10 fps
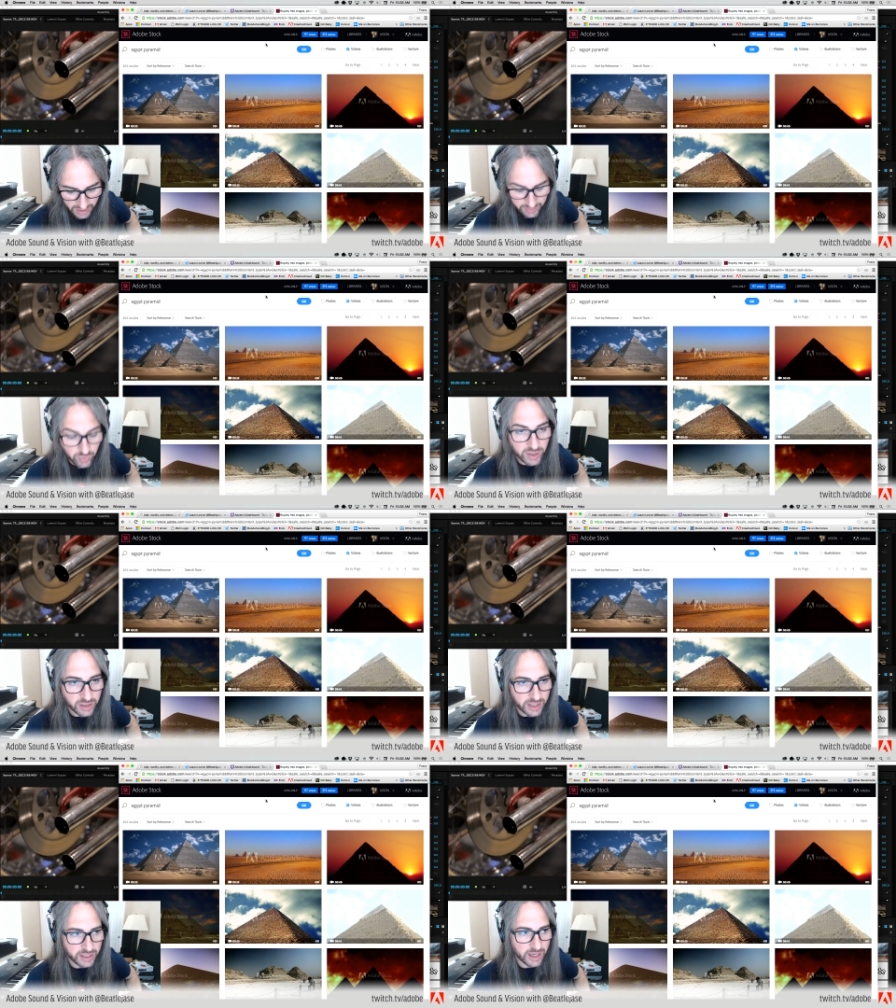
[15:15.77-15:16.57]
it
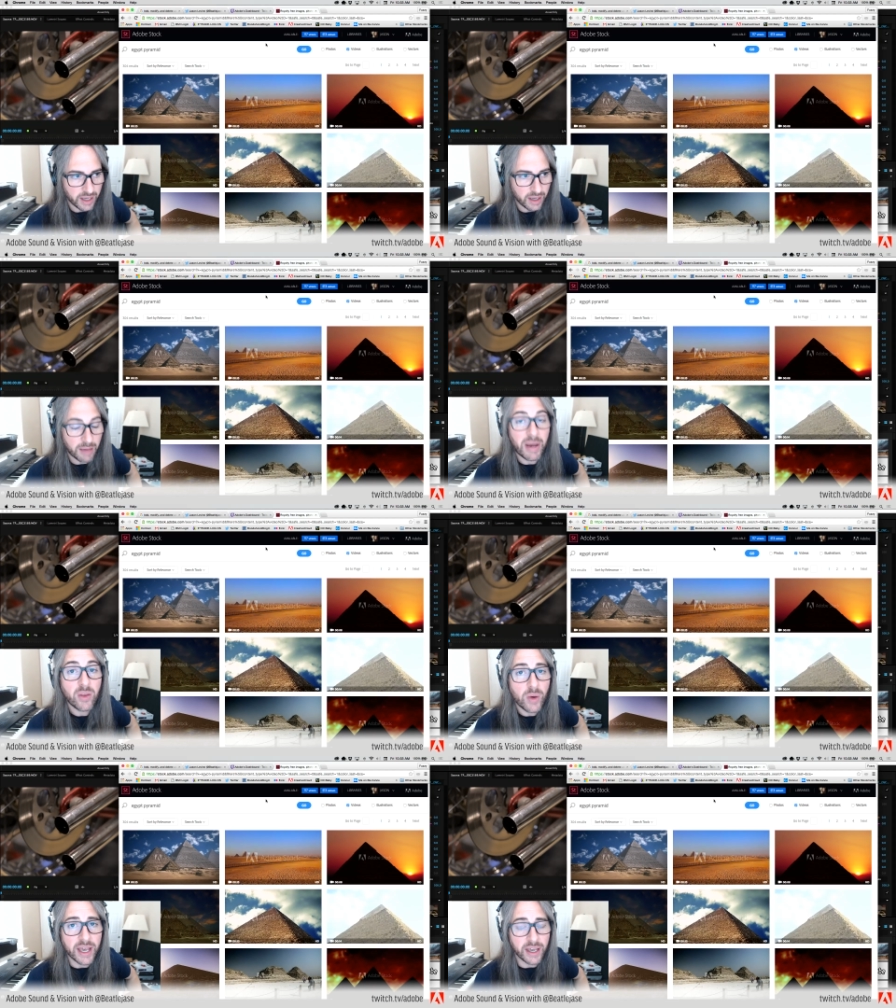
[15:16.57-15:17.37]
really... and
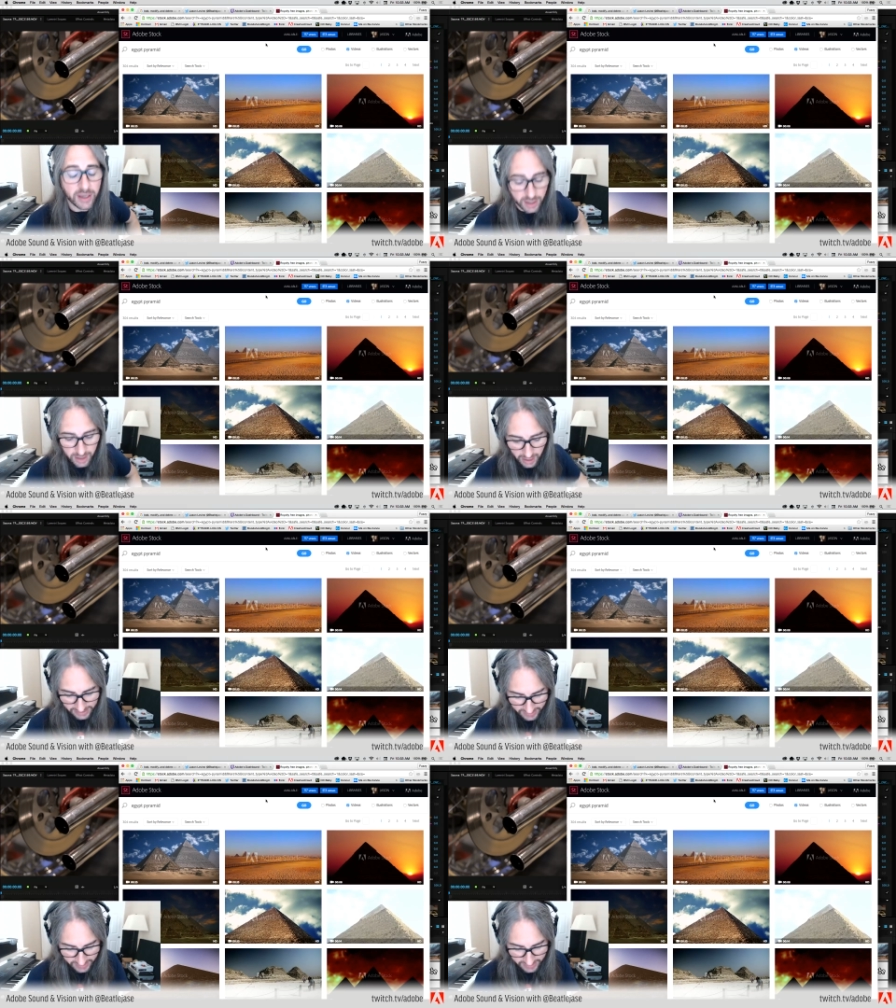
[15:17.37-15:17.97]
by the way, I